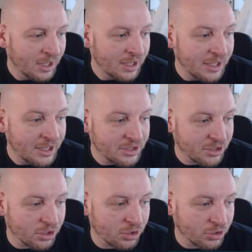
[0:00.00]
Lisa
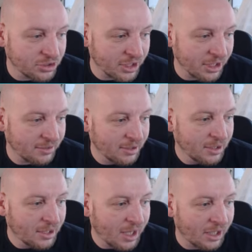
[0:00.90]
Kloster
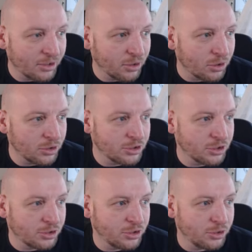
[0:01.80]
and
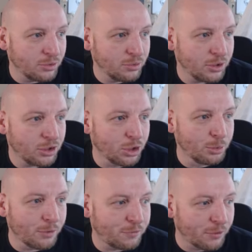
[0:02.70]
Olsson 2. Coming
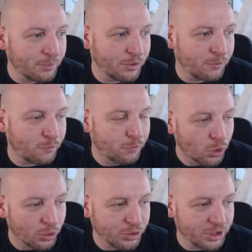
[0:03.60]
up from the
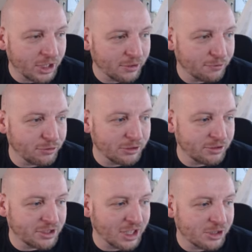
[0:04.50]
fourth tier,
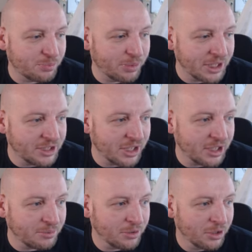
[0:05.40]
Fredrikstad's B
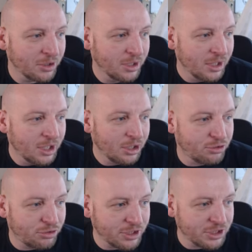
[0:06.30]
team,
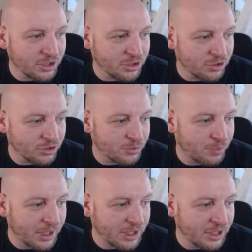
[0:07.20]
Kristiansund's
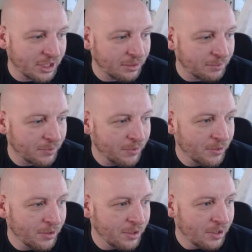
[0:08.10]
B team,
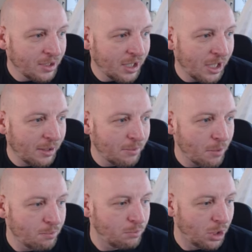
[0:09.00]

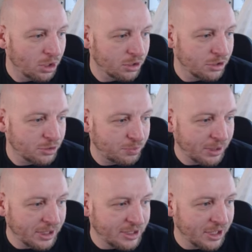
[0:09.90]
Molde's
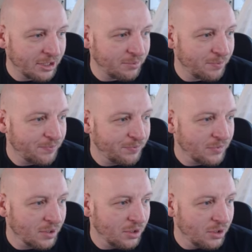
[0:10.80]
B team,
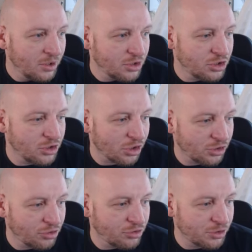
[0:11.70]

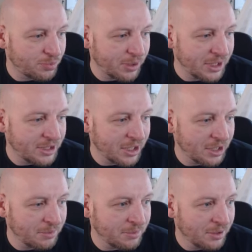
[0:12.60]
Sotra's B
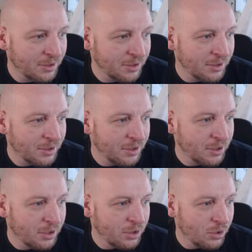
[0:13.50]
team,
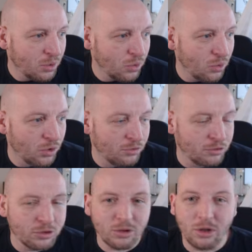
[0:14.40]
Ullern,